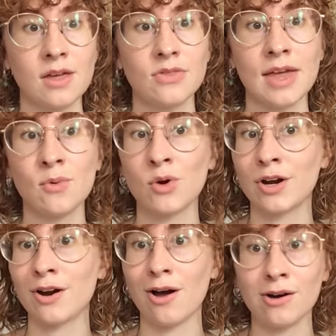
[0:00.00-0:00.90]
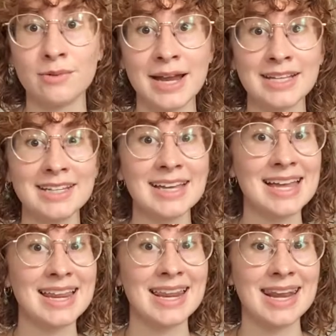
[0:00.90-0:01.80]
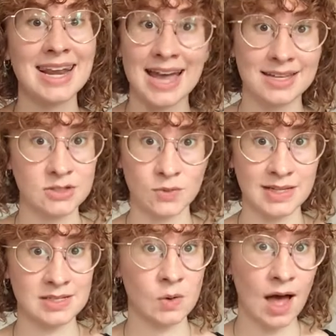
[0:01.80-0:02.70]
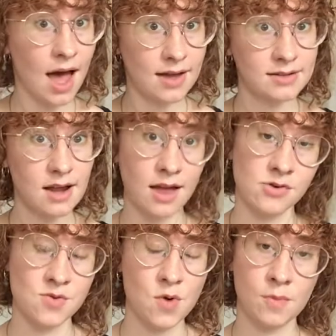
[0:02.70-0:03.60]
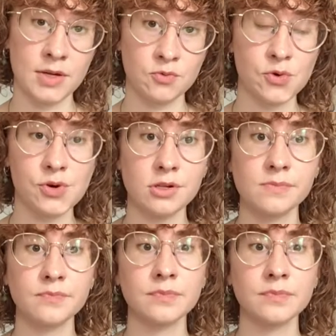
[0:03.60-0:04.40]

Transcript: They were already not doing so hot under Roman rule.